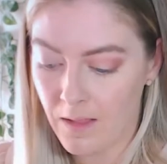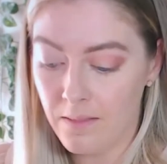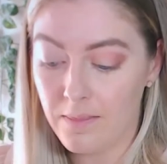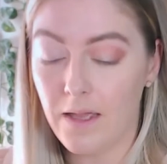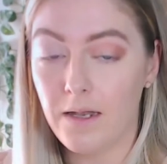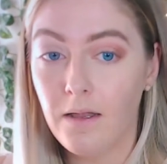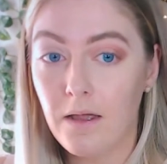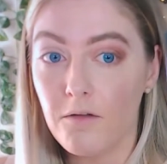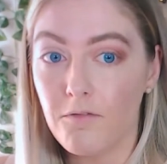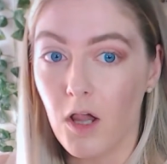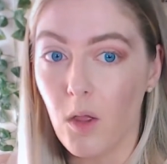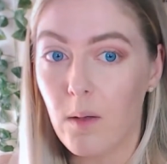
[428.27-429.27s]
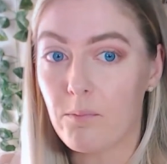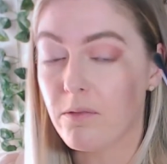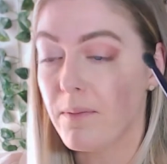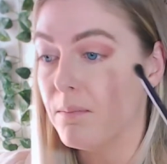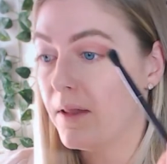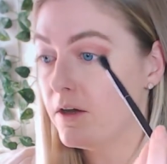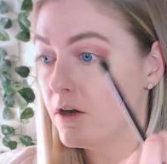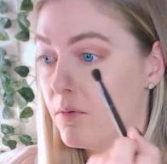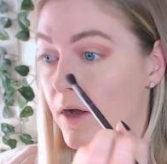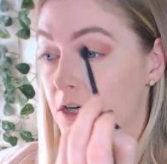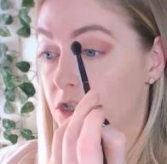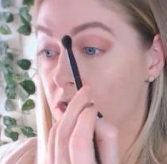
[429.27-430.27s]
Then I follow up with my blender
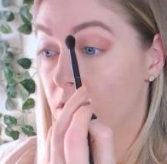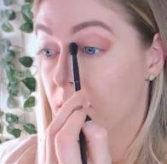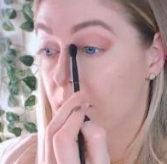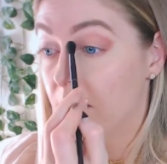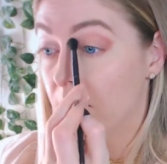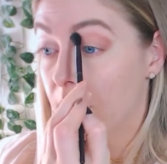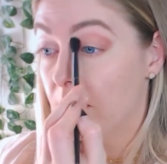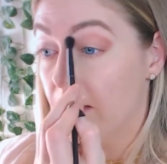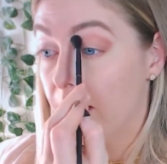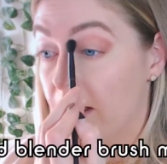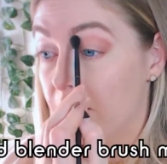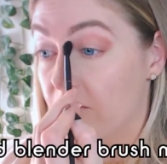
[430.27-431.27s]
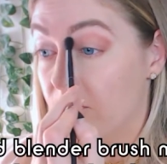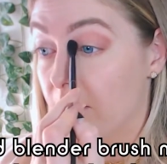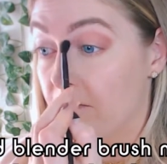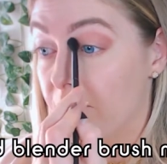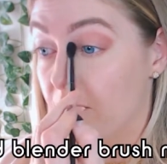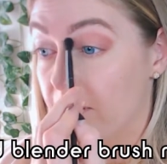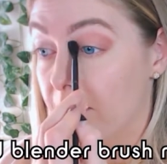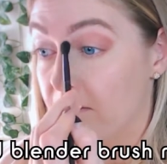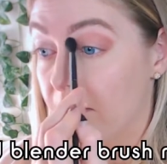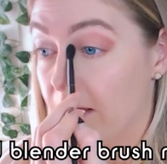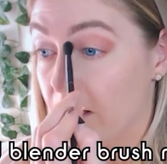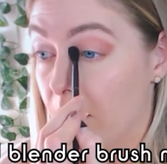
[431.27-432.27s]
brush, and I just want to
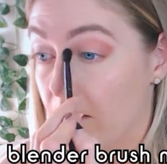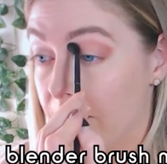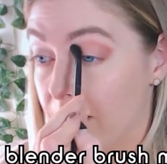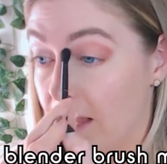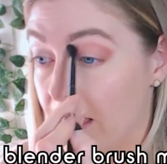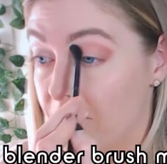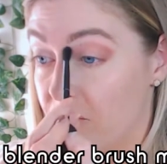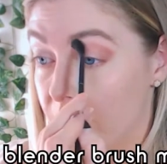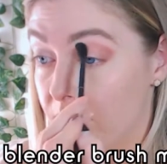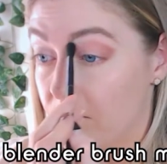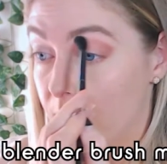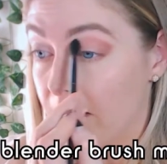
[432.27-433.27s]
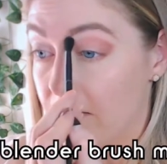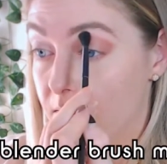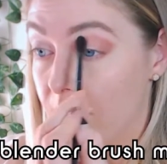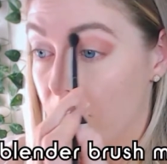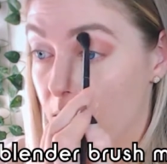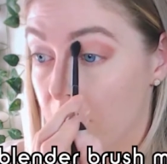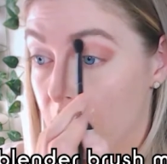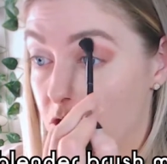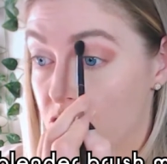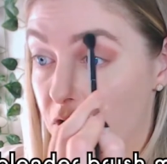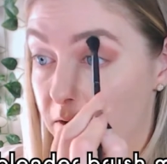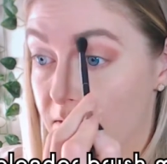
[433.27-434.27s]
focus like on the edges, right? So
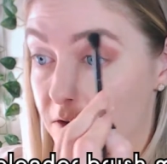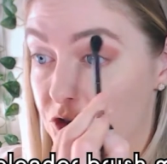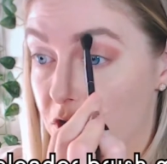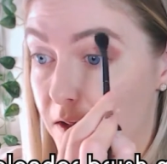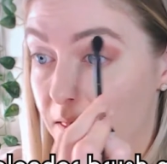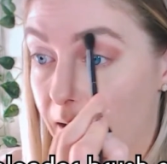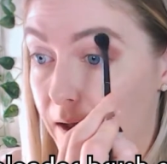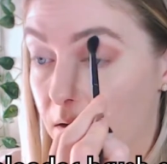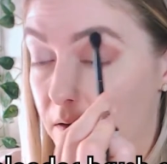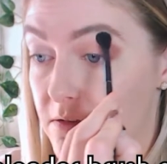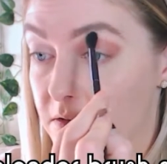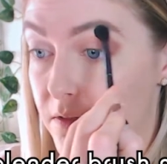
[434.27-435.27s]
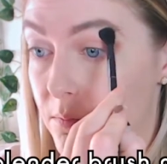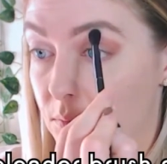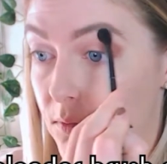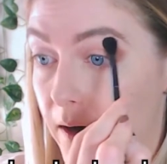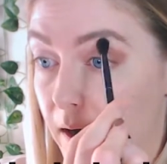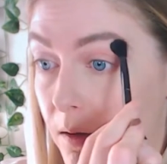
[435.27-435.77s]
transitioning that onto the brow